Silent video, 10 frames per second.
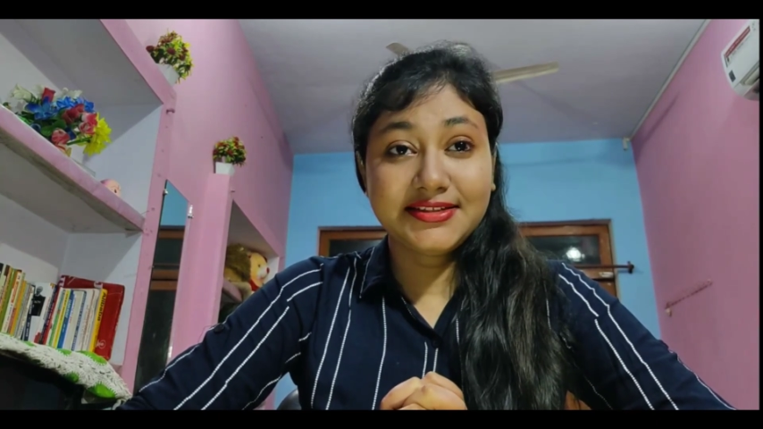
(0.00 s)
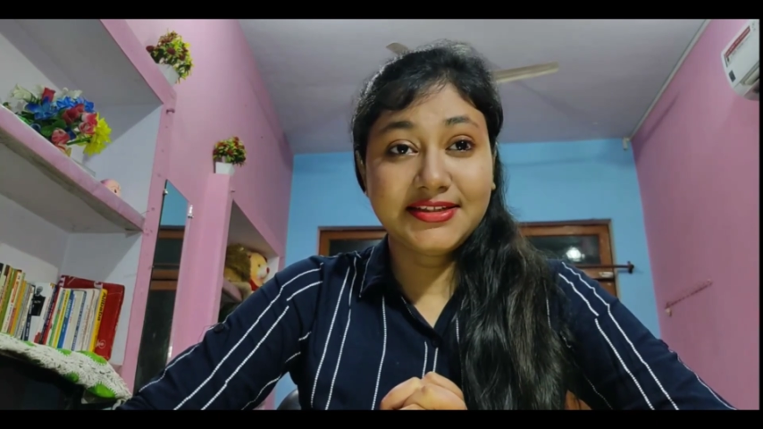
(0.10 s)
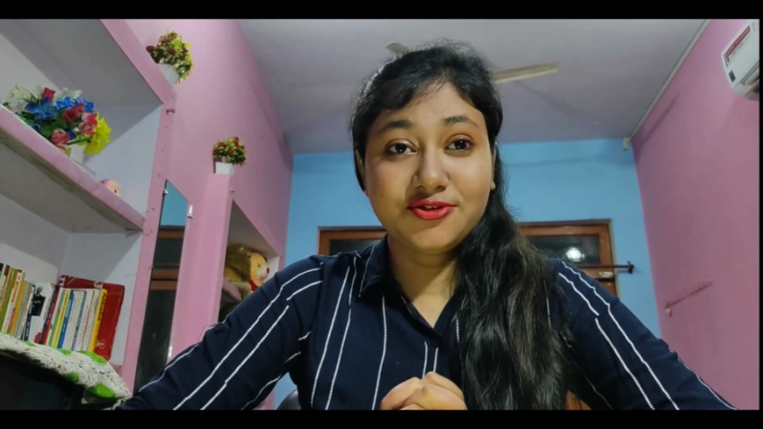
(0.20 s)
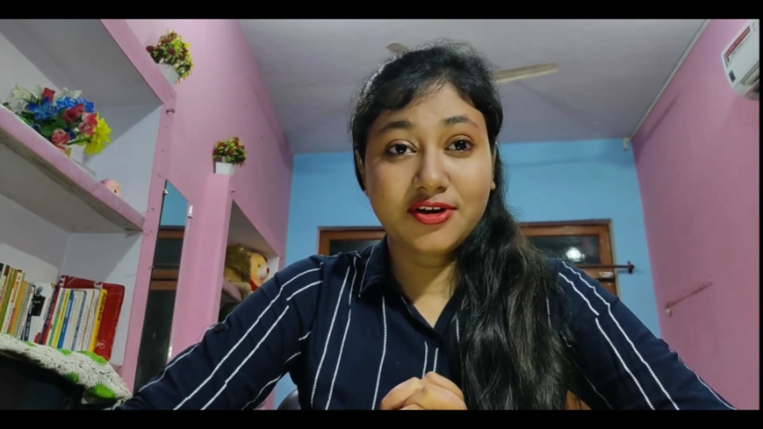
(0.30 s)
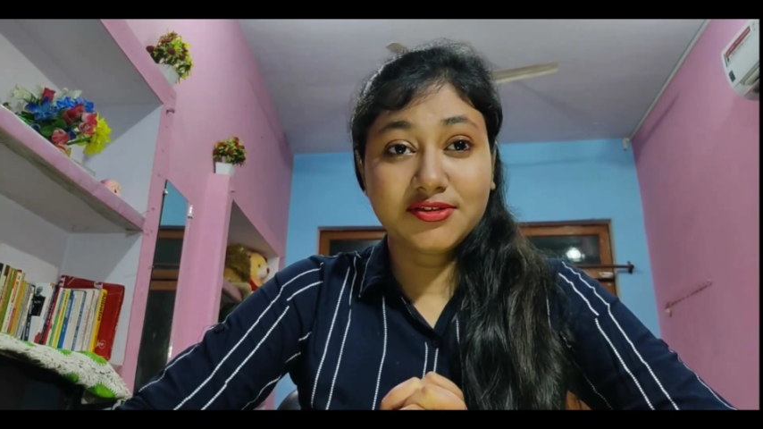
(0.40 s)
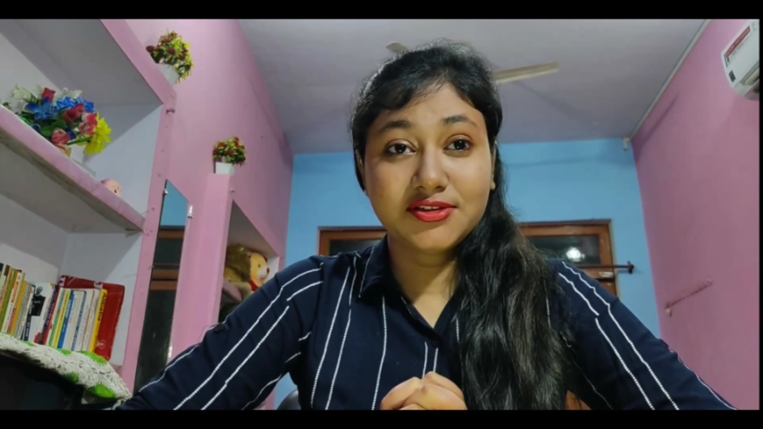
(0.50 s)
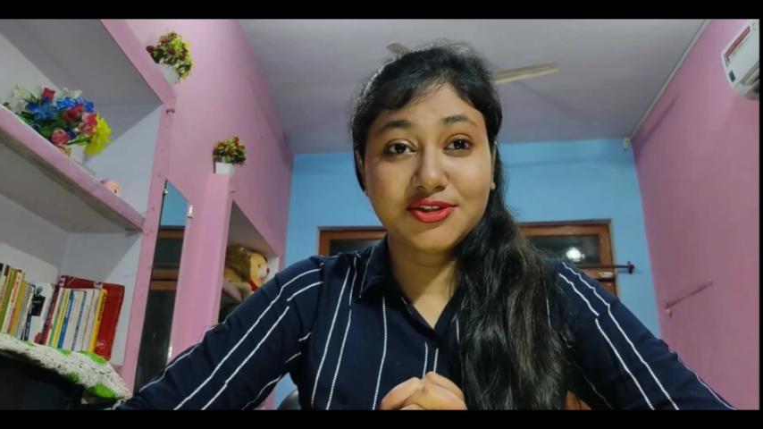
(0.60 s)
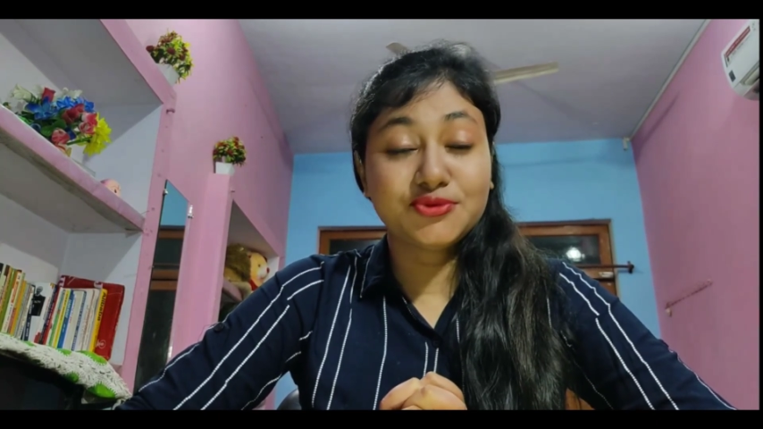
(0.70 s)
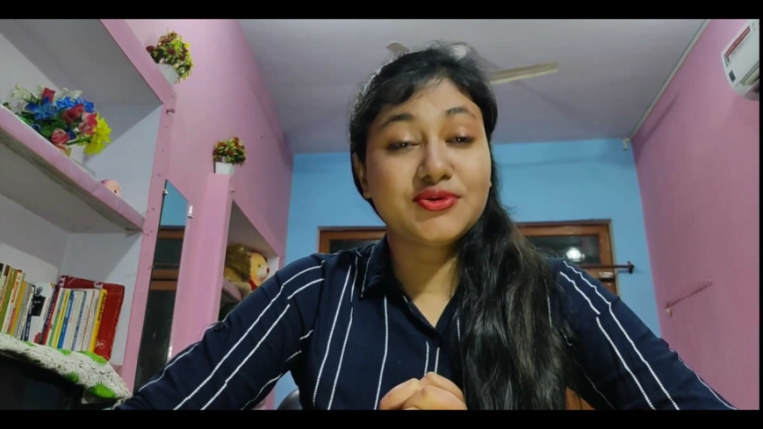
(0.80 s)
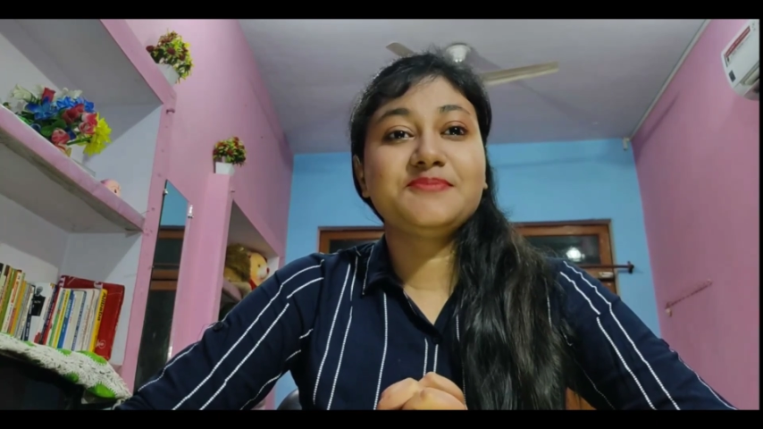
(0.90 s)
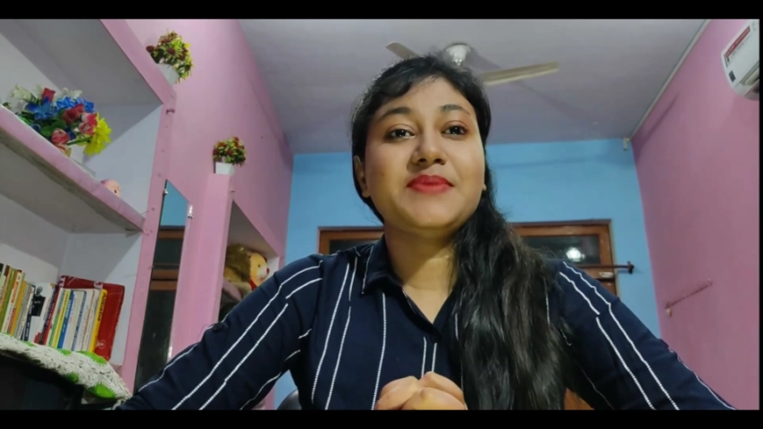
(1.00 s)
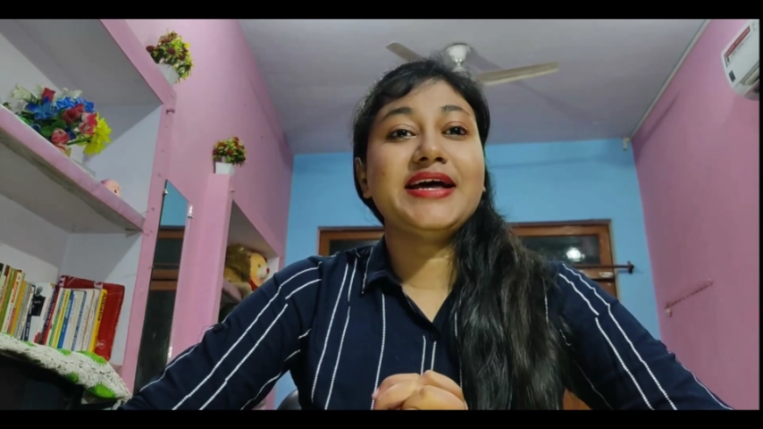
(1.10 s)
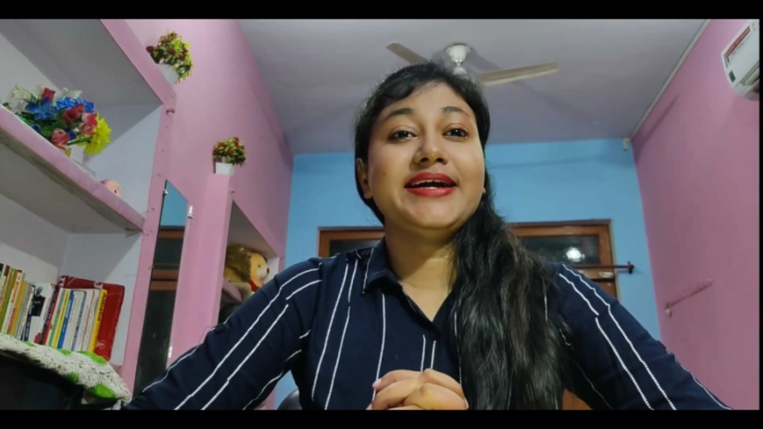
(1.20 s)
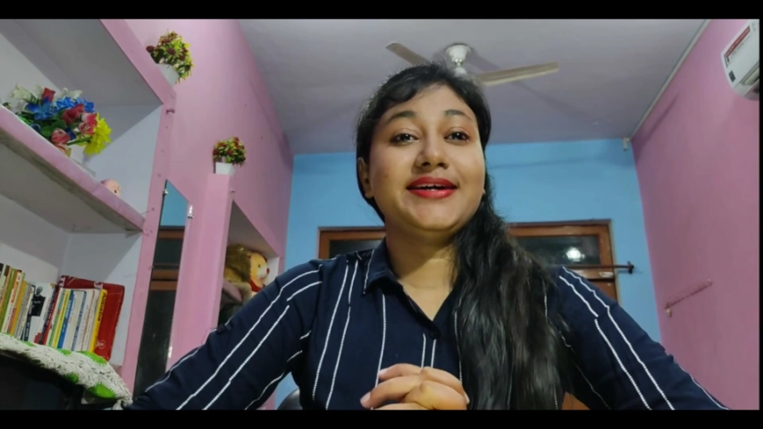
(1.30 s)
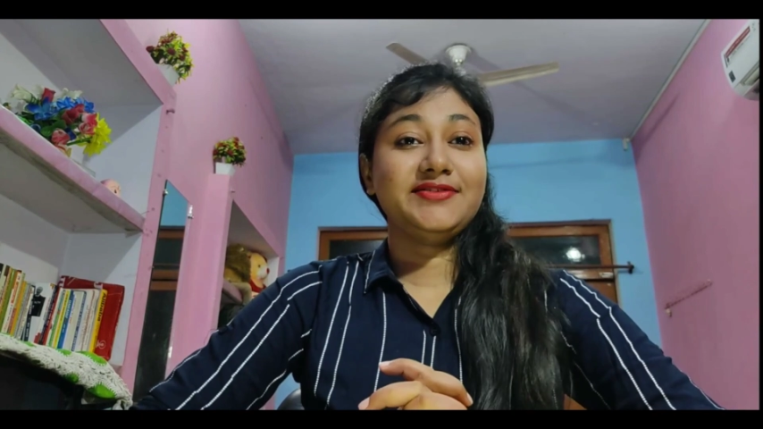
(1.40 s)
doctor who aspire a
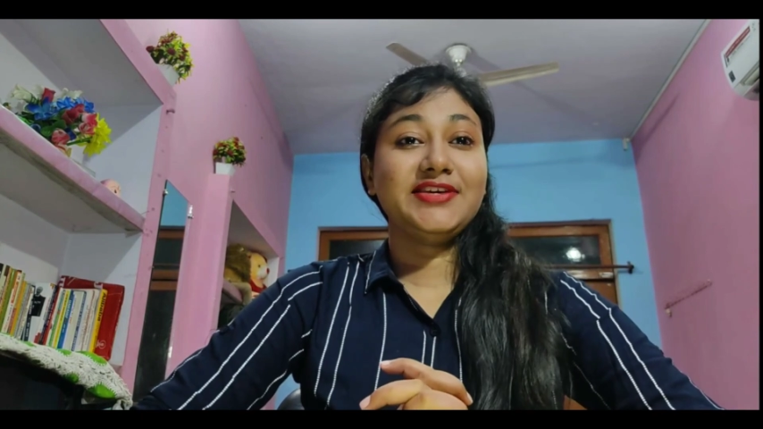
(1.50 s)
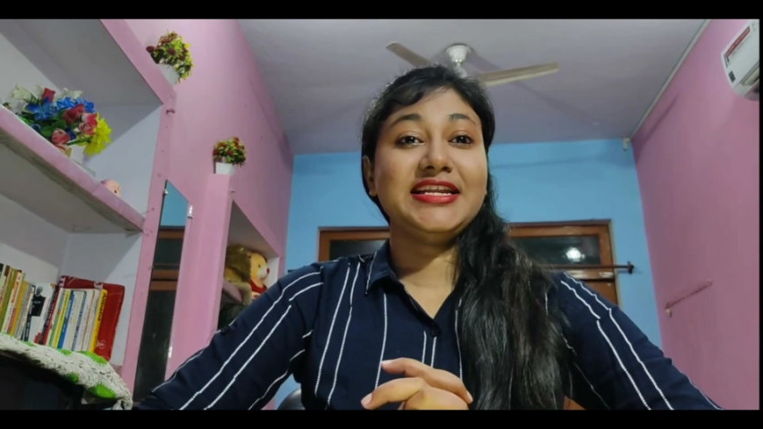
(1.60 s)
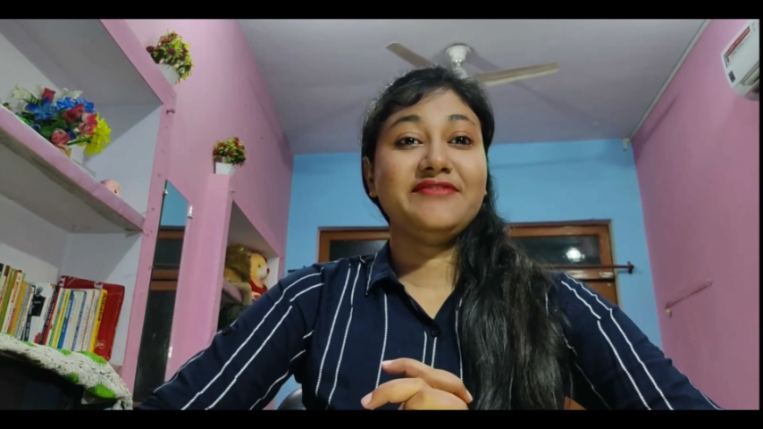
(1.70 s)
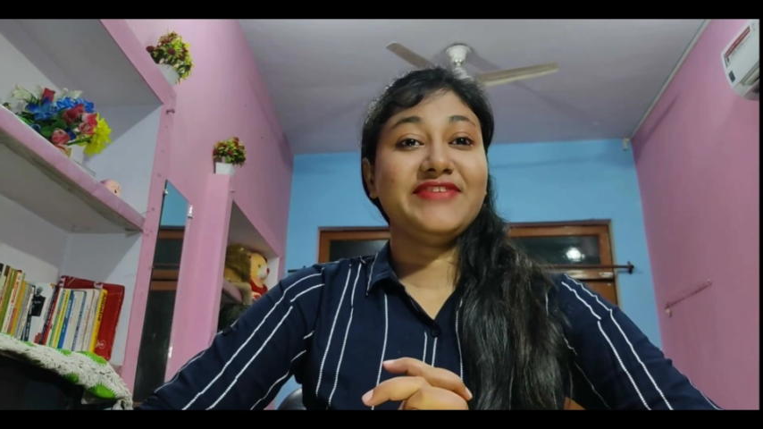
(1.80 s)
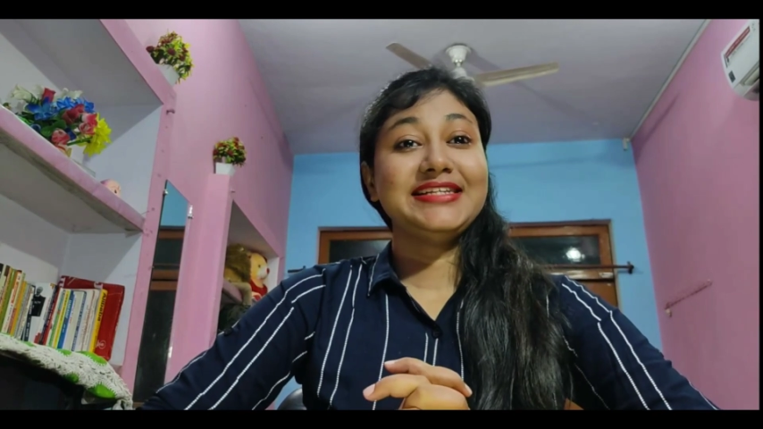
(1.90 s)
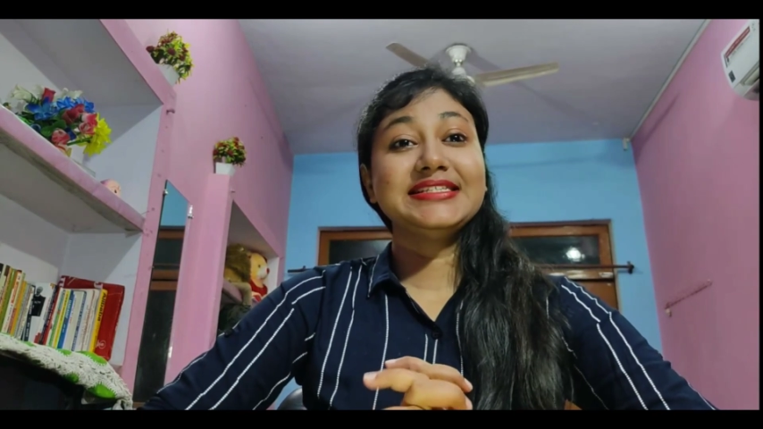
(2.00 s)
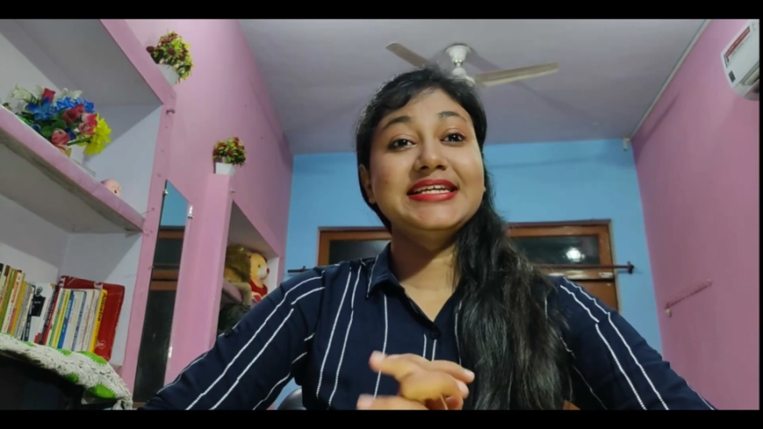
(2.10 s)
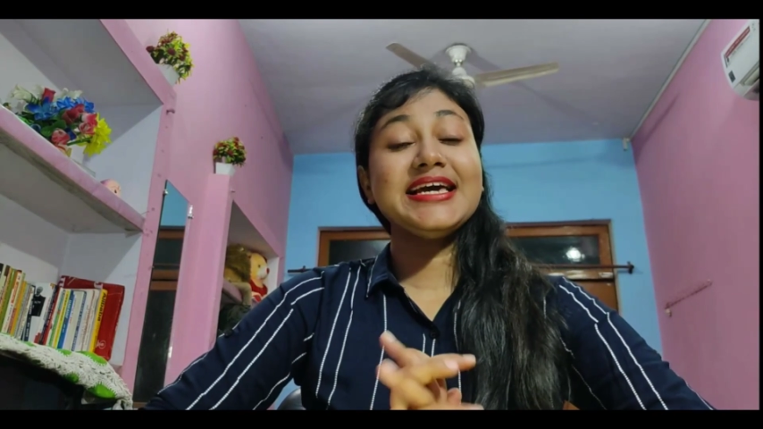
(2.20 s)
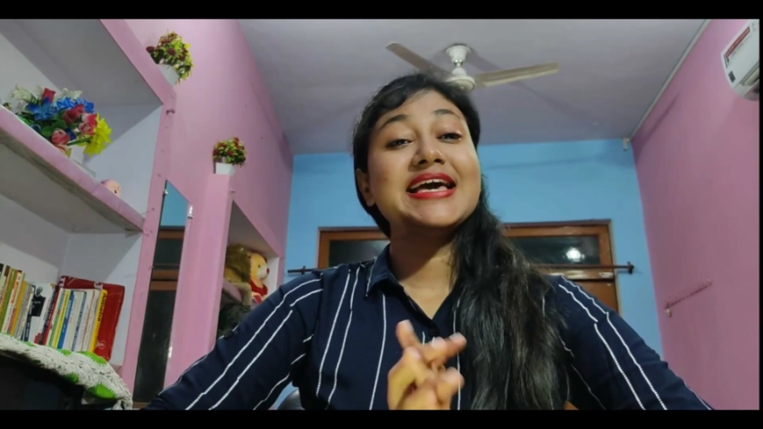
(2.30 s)
career in veterinary